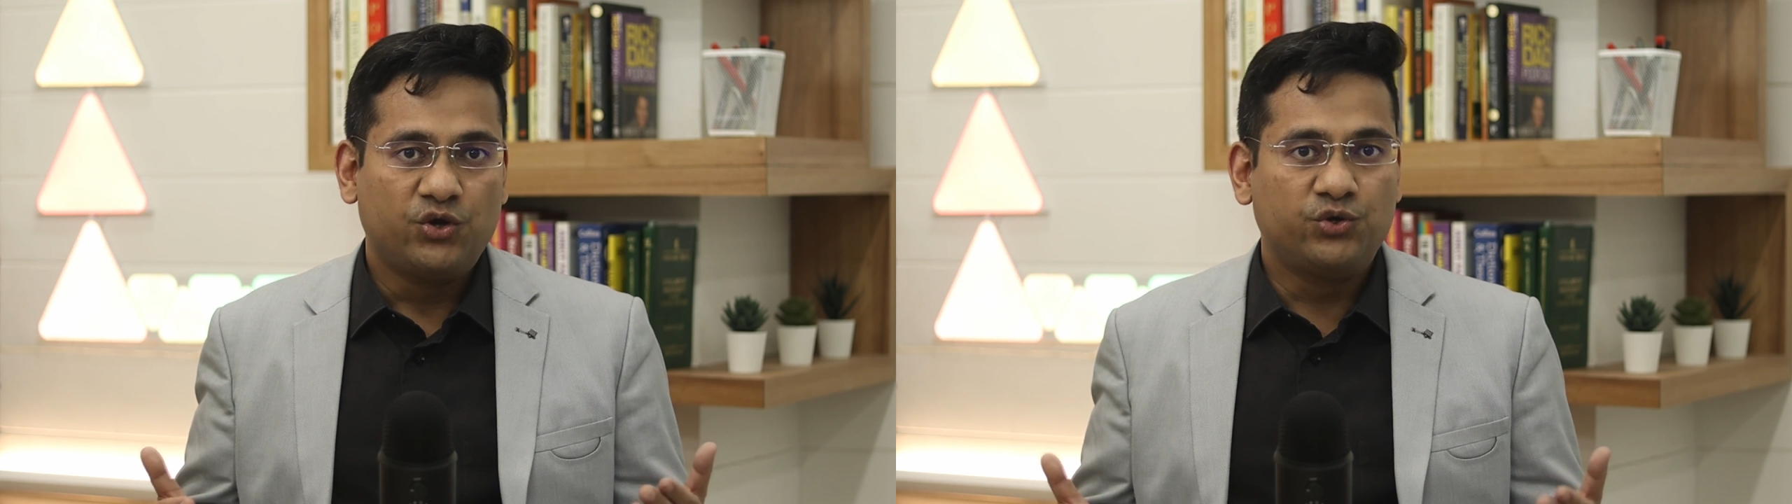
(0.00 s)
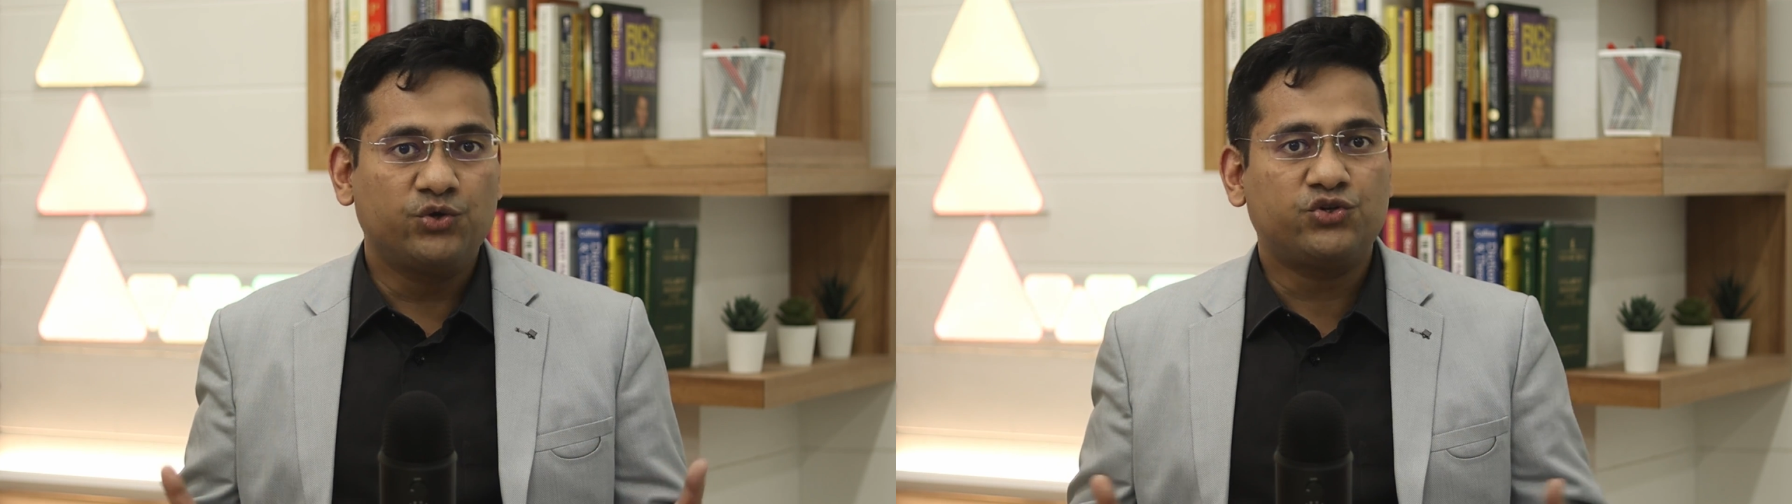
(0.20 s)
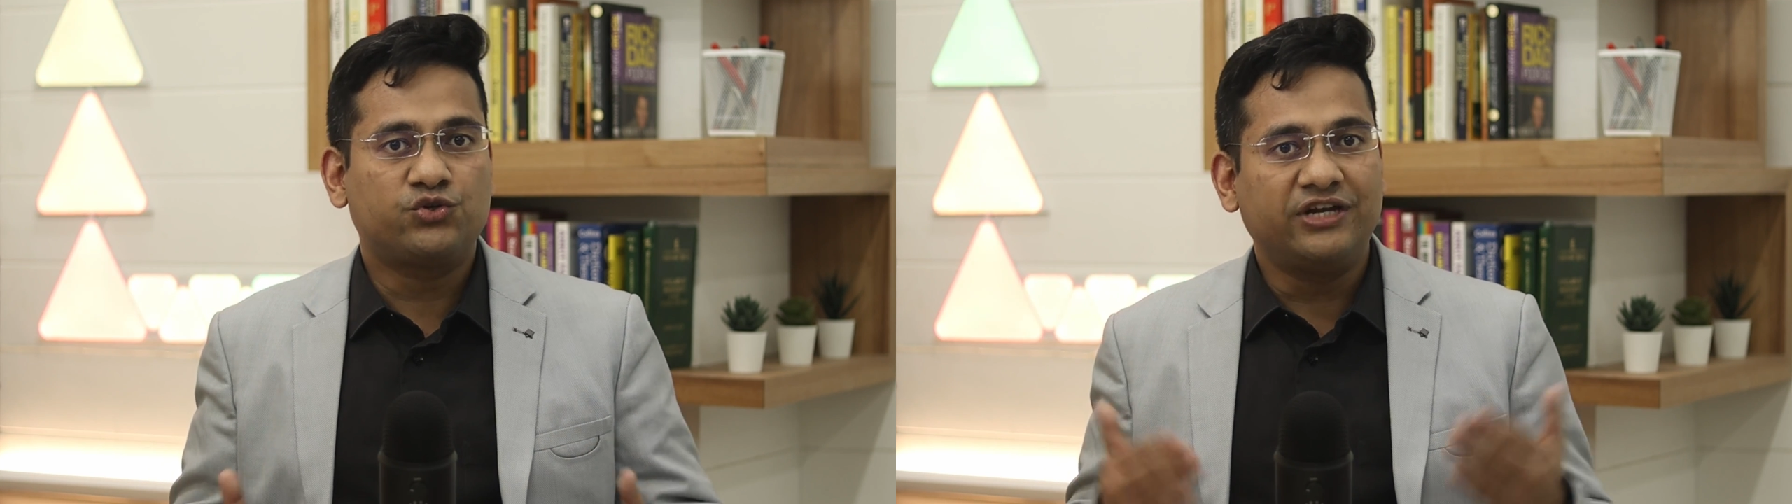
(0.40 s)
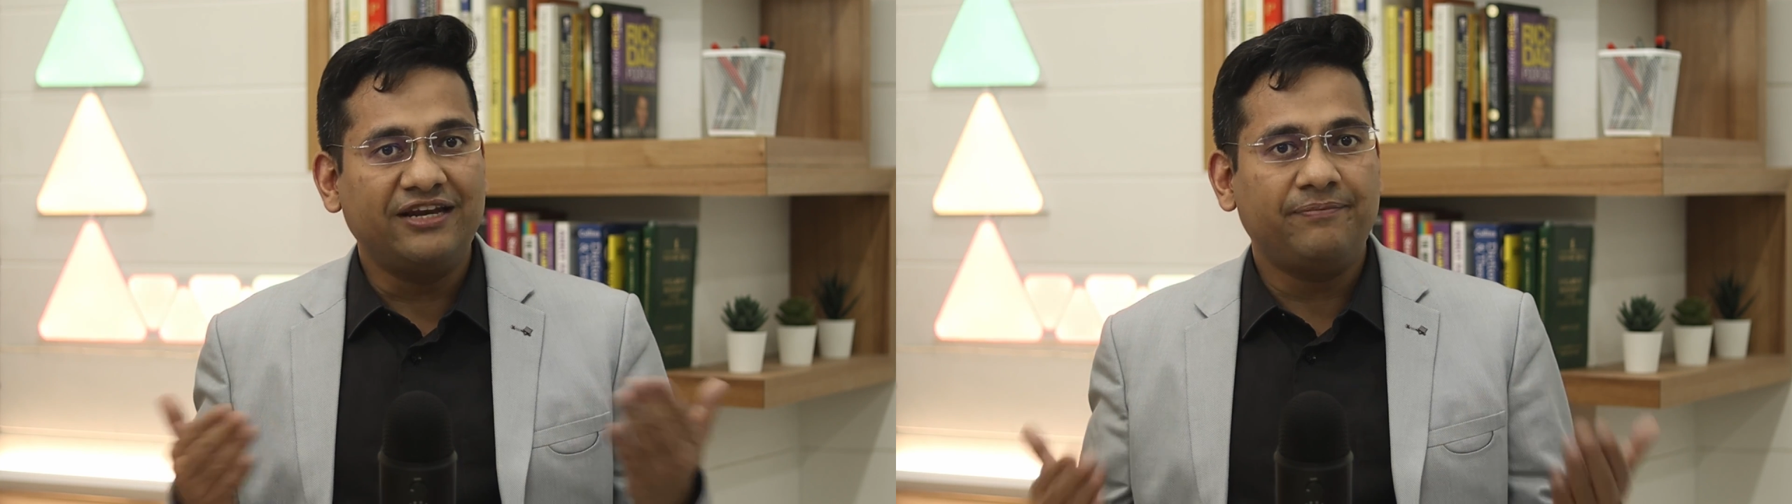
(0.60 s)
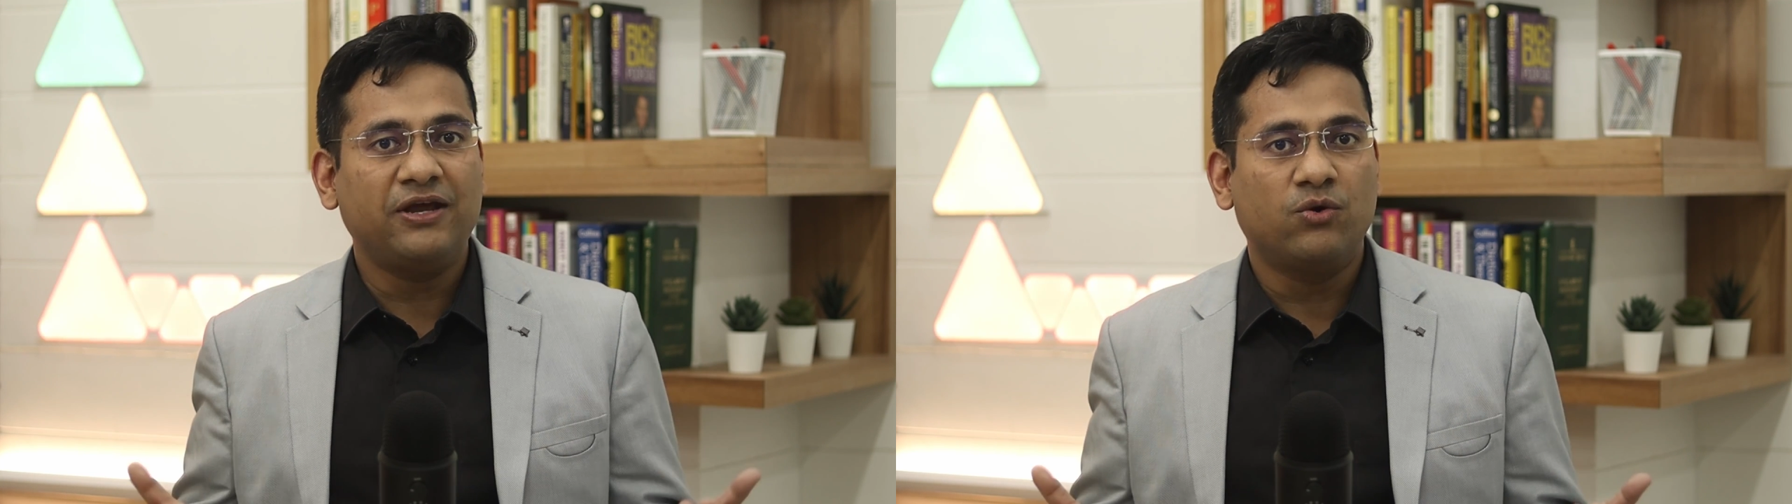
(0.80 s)
you
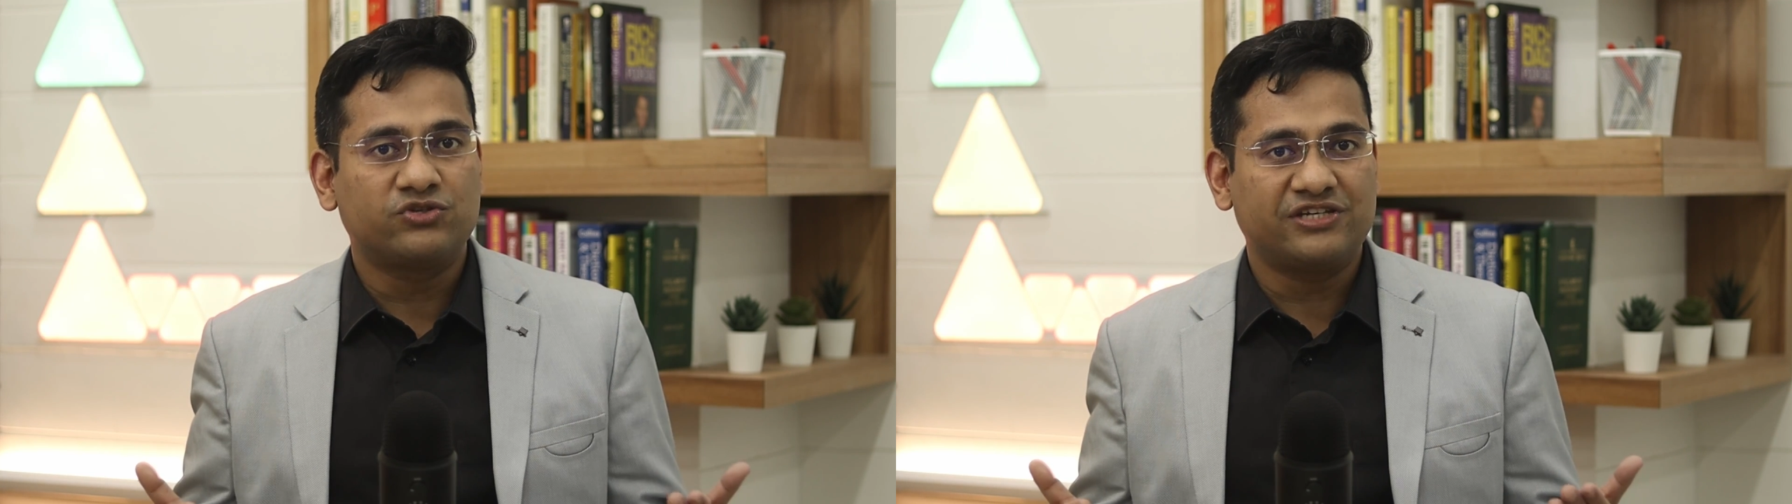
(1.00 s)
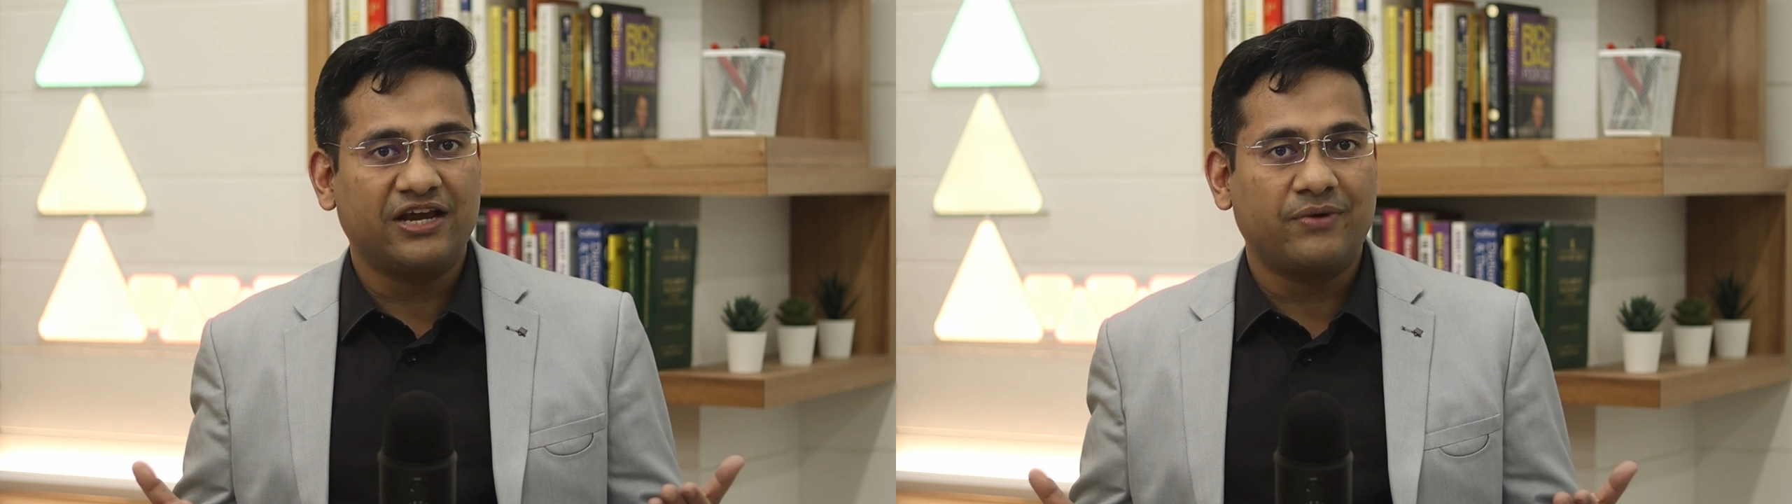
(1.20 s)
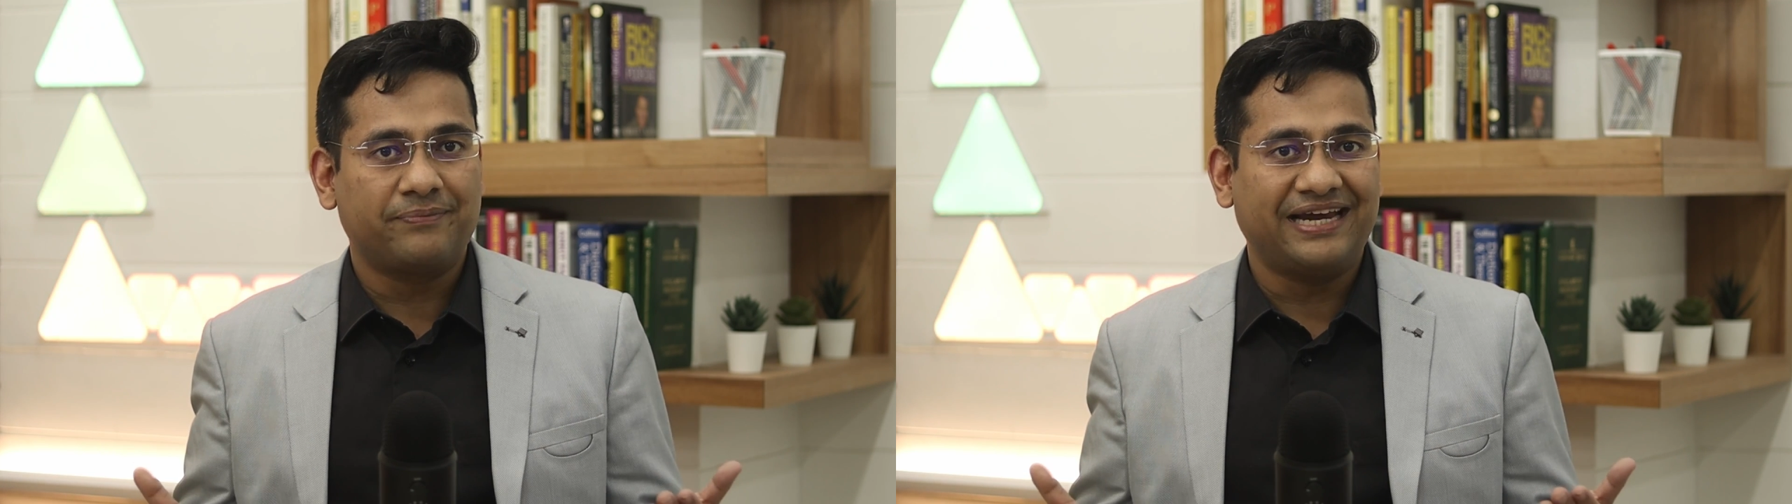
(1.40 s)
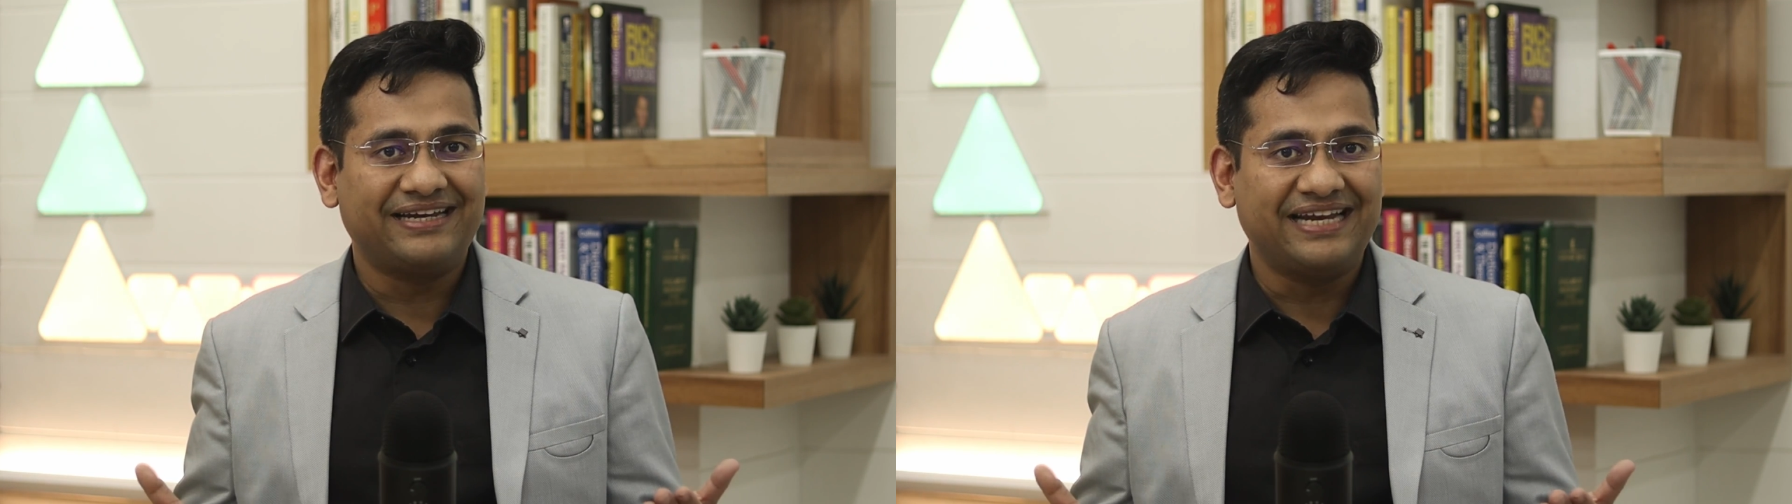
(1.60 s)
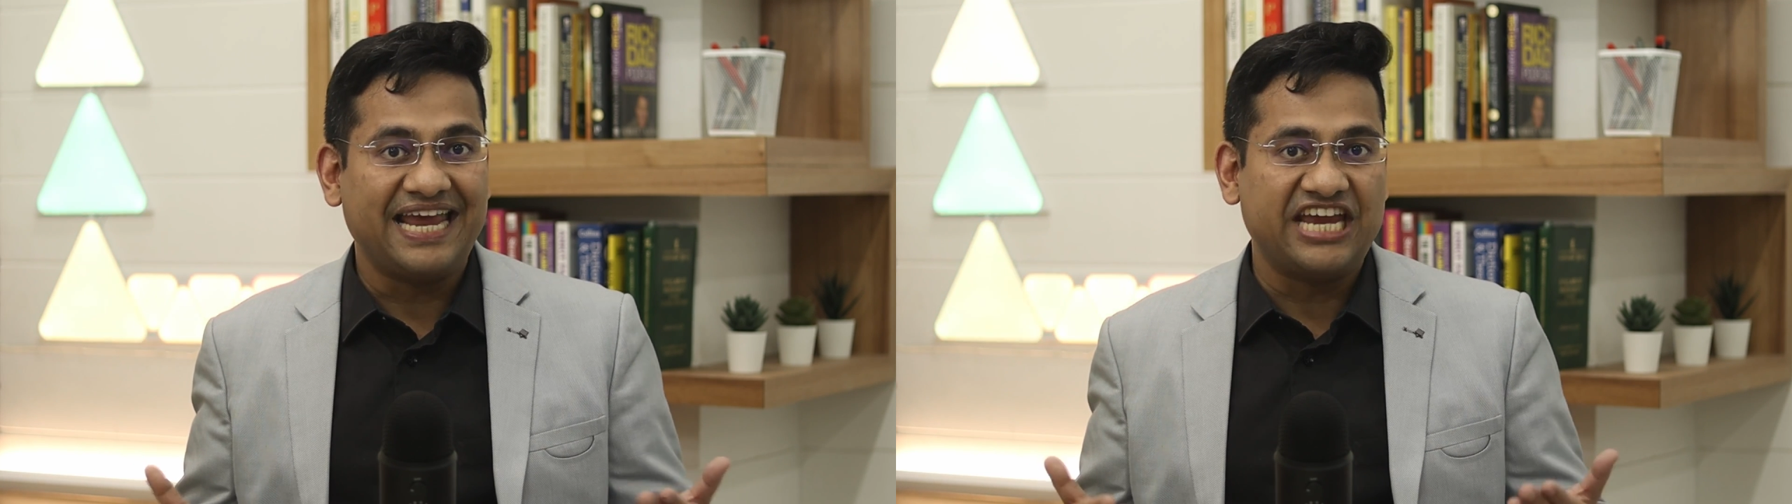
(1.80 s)
shouldn't be hosting a website in